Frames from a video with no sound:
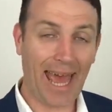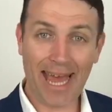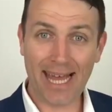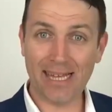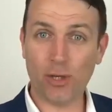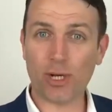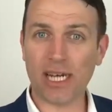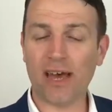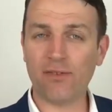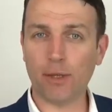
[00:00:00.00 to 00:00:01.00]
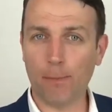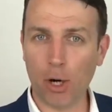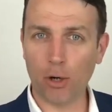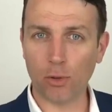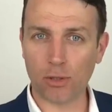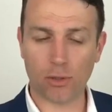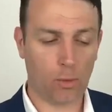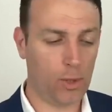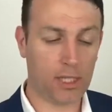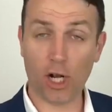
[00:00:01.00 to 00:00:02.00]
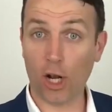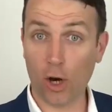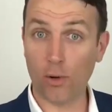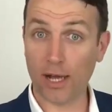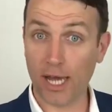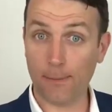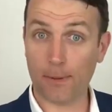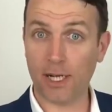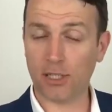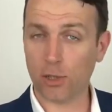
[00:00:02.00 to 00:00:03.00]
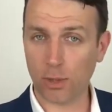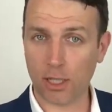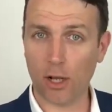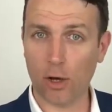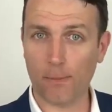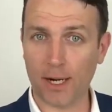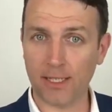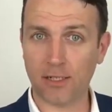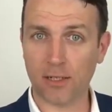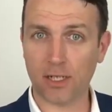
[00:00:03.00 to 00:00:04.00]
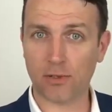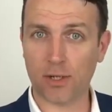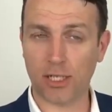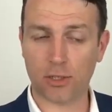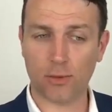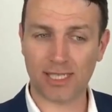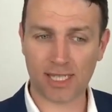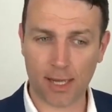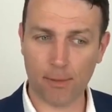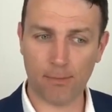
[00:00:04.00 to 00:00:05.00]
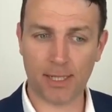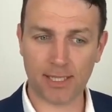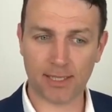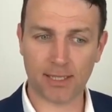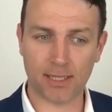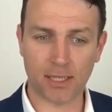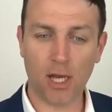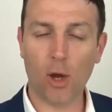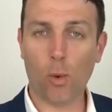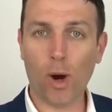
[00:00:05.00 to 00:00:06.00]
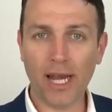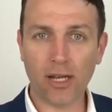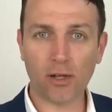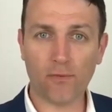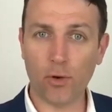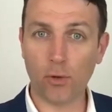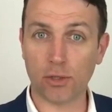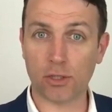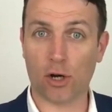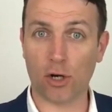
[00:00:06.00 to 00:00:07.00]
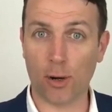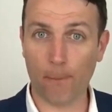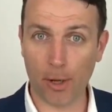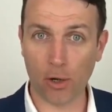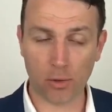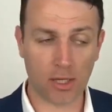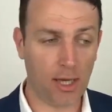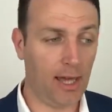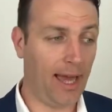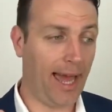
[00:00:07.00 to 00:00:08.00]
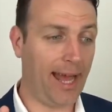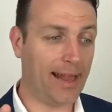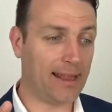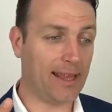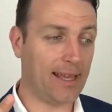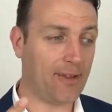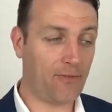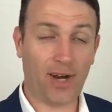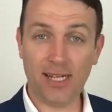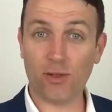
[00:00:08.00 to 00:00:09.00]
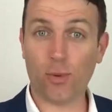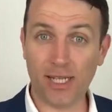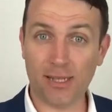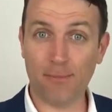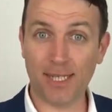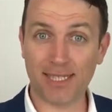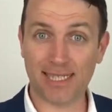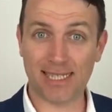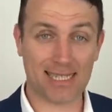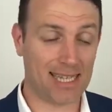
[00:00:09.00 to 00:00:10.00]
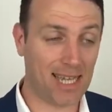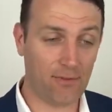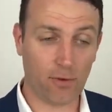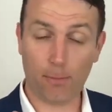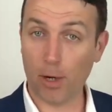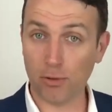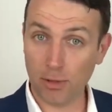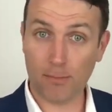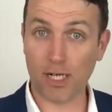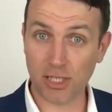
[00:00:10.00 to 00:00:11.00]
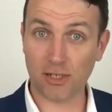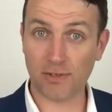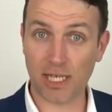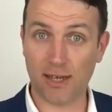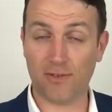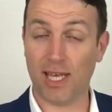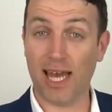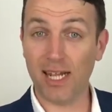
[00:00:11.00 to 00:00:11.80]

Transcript: and you can have it both with a low CAPE ratio, with a low price earnings ratio, with stable businesses, why not focus on both and find 20 businesses that give you both a margin of safety